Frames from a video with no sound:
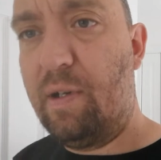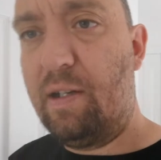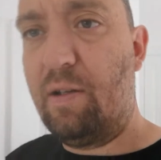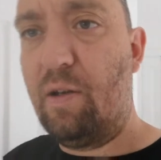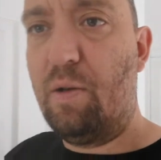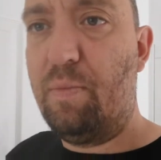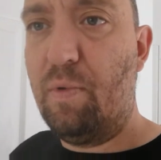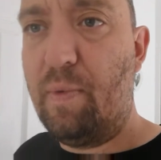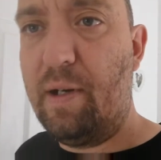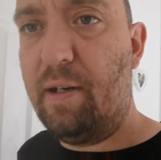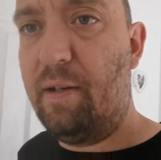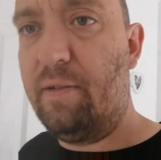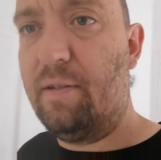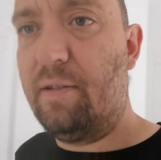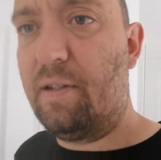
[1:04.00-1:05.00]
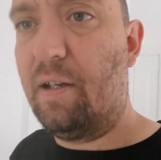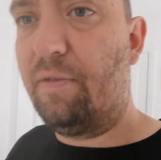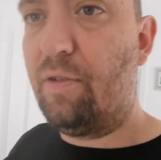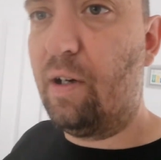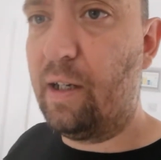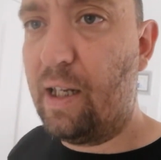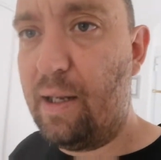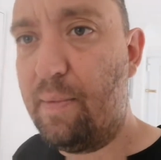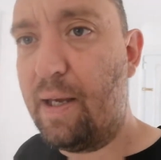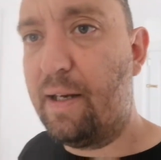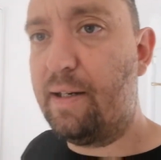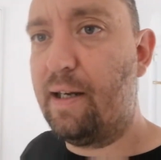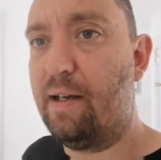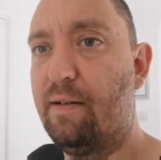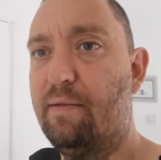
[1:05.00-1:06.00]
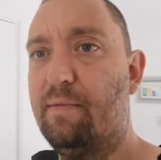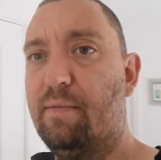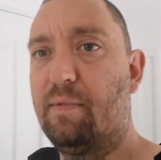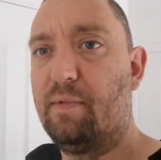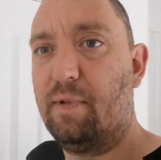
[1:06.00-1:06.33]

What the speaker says: when to open windows and stuff, trying to keep that down.